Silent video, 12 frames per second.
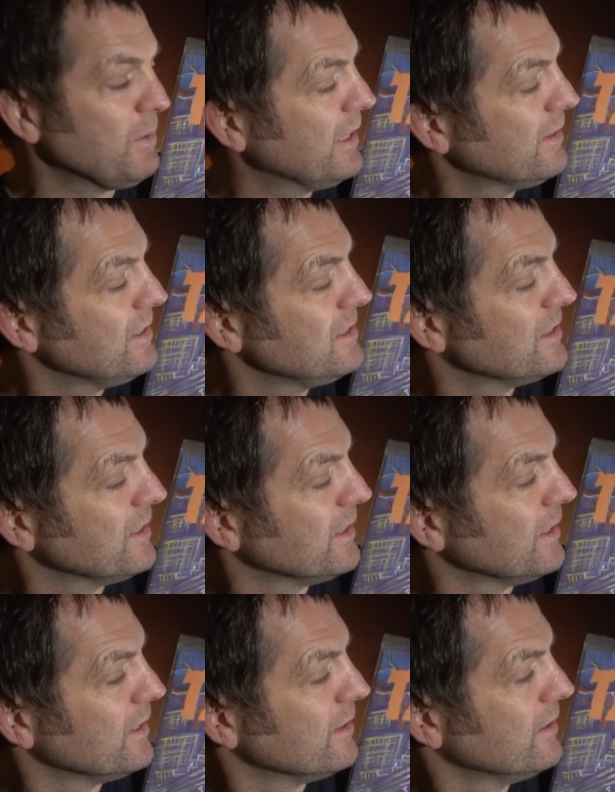You get these in
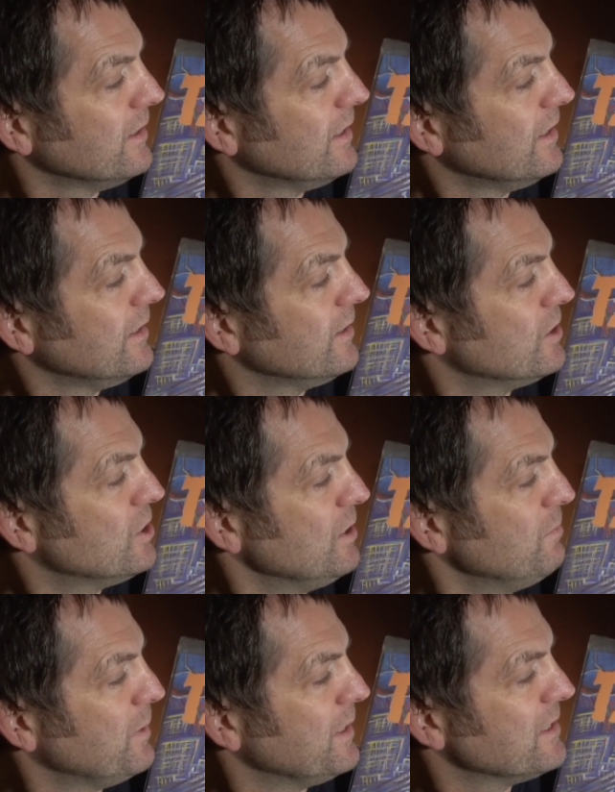the
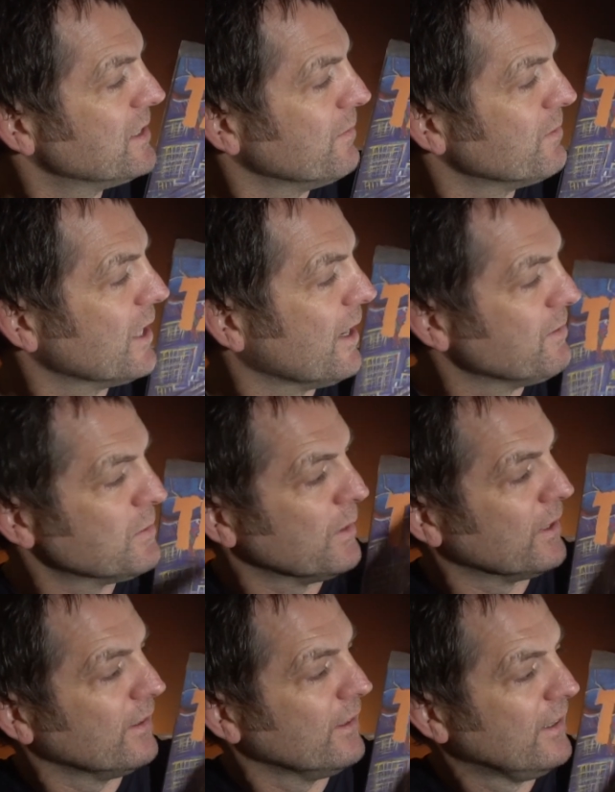cheap bin sometimes,
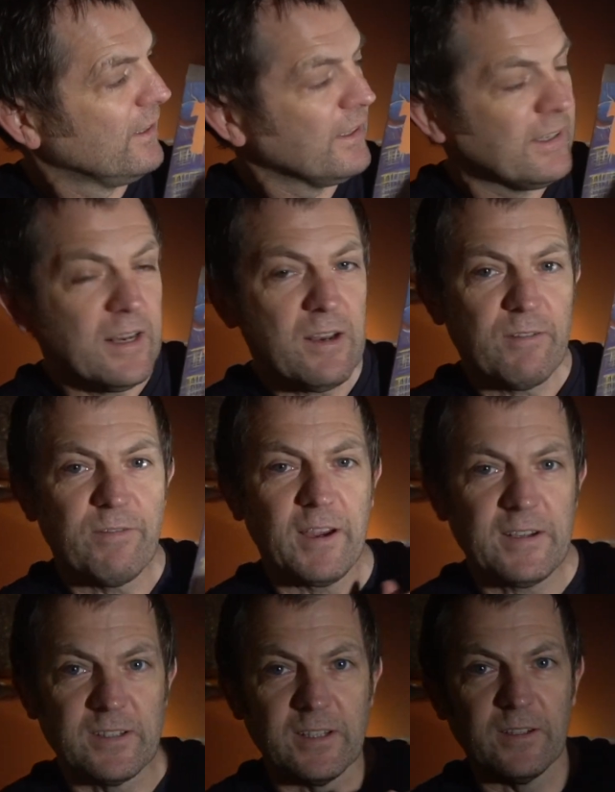but get
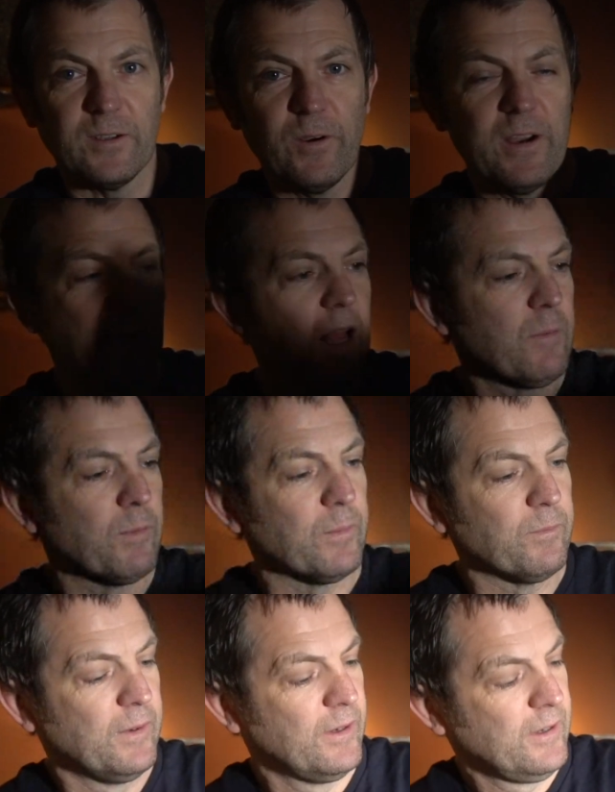Infect It. Great album.